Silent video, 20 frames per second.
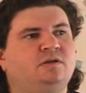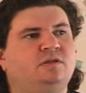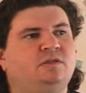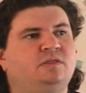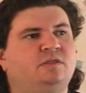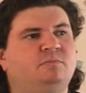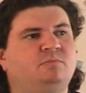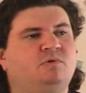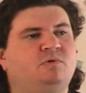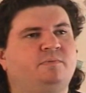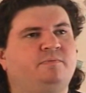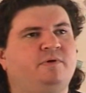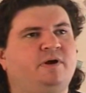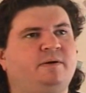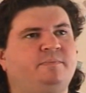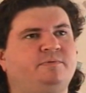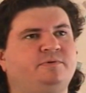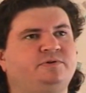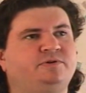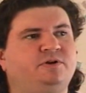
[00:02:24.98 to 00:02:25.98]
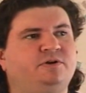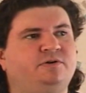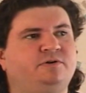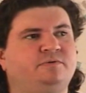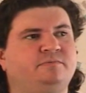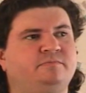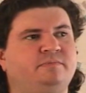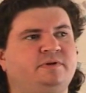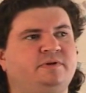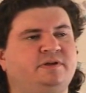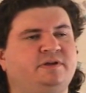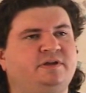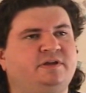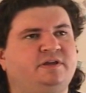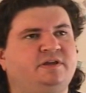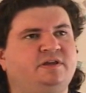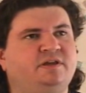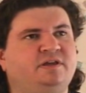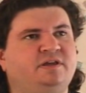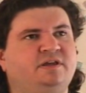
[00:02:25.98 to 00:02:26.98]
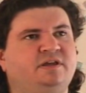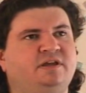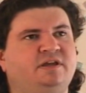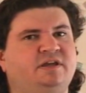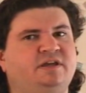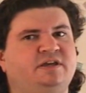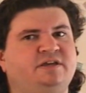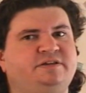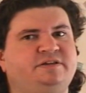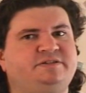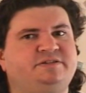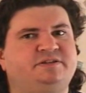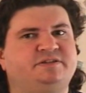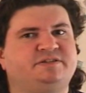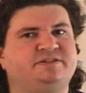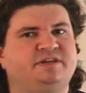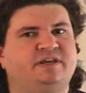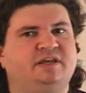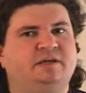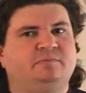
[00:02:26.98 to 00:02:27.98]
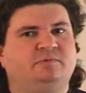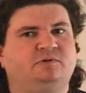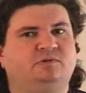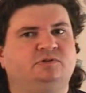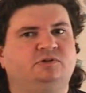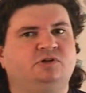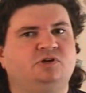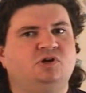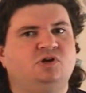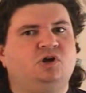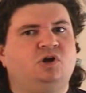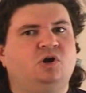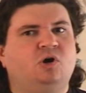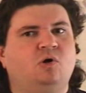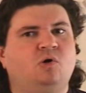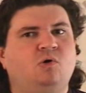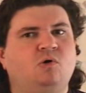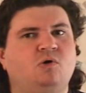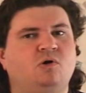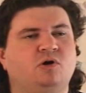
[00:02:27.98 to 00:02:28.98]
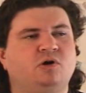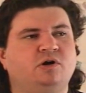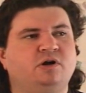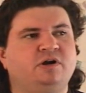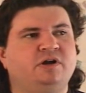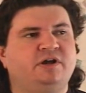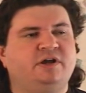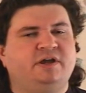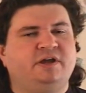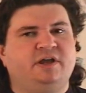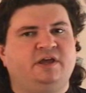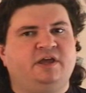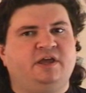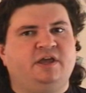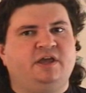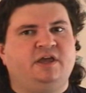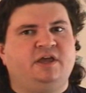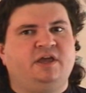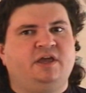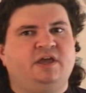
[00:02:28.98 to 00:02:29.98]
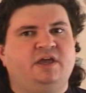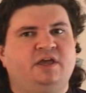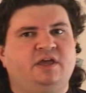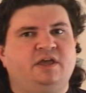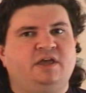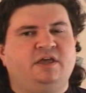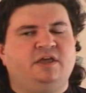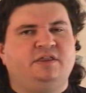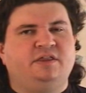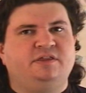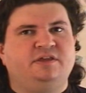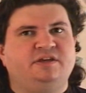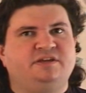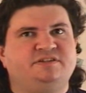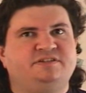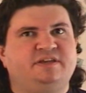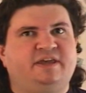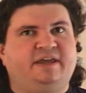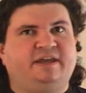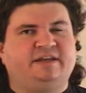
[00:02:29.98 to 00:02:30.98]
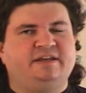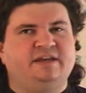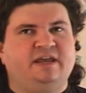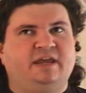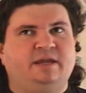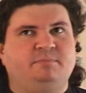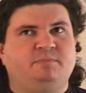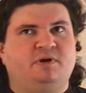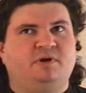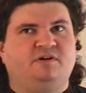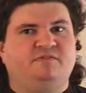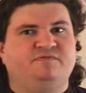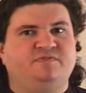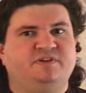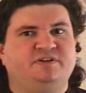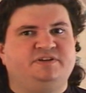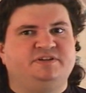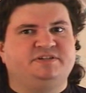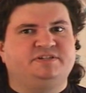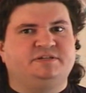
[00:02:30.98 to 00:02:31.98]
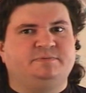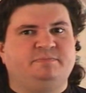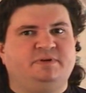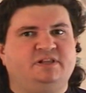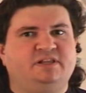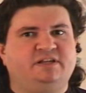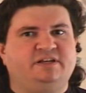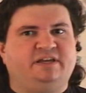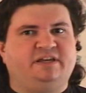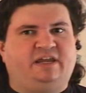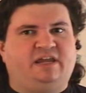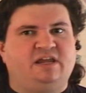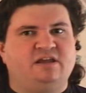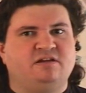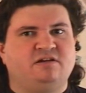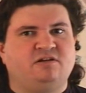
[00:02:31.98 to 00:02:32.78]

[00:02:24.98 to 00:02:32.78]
The more proper term is disabled, or the exact name of the disability,